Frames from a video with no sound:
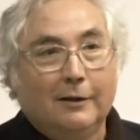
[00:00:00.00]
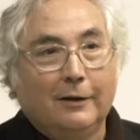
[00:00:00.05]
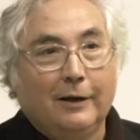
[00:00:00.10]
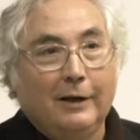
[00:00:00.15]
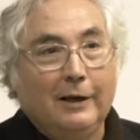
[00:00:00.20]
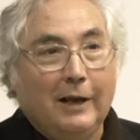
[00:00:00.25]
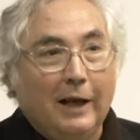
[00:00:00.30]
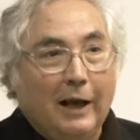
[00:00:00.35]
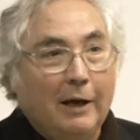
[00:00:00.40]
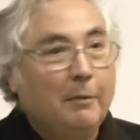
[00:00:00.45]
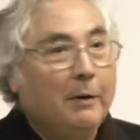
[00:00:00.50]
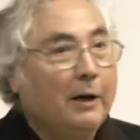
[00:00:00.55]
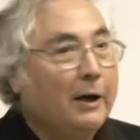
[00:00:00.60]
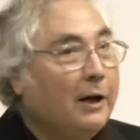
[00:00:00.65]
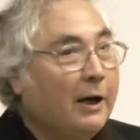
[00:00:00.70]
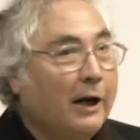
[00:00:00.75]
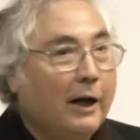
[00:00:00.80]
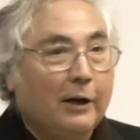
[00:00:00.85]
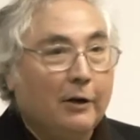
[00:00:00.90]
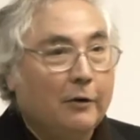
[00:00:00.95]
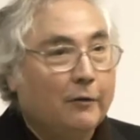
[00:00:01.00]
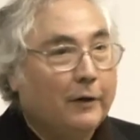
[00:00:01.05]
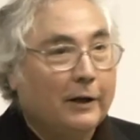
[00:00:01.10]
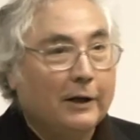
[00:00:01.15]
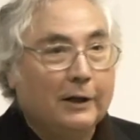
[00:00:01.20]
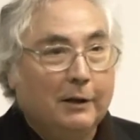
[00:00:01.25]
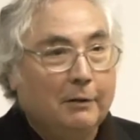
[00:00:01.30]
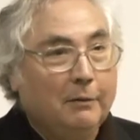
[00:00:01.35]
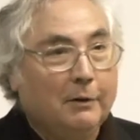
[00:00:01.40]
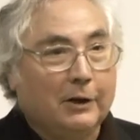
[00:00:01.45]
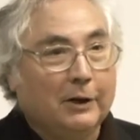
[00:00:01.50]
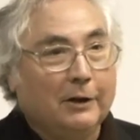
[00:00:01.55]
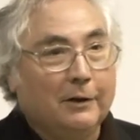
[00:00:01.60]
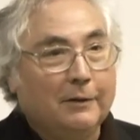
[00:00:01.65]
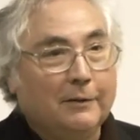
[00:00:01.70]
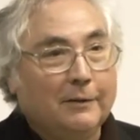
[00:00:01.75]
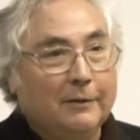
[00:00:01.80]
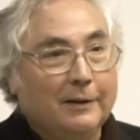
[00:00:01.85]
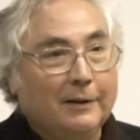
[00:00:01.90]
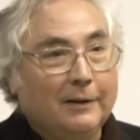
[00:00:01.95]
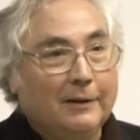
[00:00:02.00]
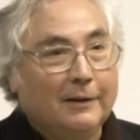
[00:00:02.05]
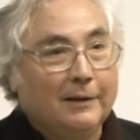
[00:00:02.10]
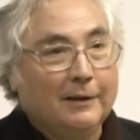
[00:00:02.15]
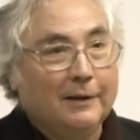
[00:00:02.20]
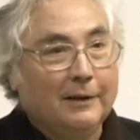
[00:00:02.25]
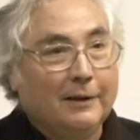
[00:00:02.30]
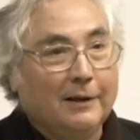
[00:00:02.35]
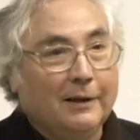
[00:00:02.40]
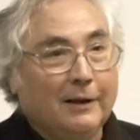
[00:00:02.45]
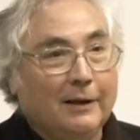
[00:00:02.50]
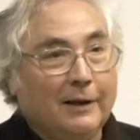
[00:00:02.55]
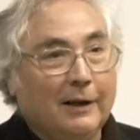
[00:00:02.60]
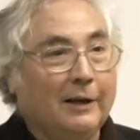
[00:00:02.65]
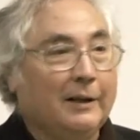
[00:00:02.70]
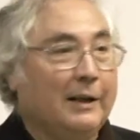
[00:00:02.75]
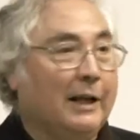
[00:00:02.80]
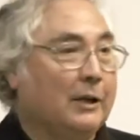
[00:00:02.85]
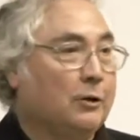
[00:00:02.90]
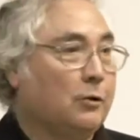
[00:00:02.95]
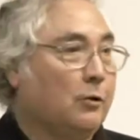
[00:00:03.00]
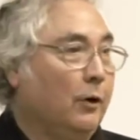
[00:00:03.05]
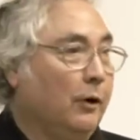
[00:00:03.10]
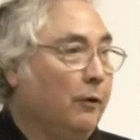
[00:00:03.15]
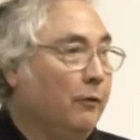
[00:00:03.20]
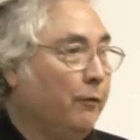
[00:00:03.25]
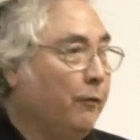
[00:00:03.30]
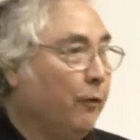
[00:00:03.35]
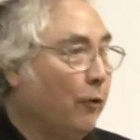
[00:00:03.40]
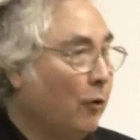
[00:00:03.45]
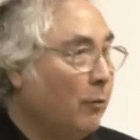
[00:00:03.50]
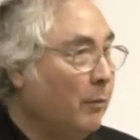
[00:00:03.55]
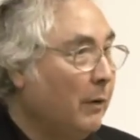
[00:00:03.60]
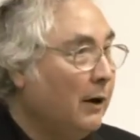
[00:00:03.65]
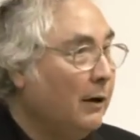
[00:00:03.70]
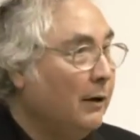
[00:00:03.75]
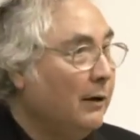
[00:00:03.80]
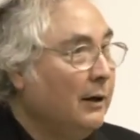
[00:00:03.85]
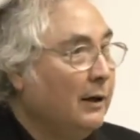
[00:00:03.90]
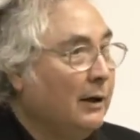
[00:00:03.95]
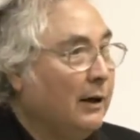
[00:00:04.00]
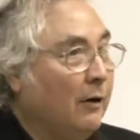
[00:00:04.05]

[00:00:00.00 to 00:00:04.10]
in every kind of activity. And that's called informal.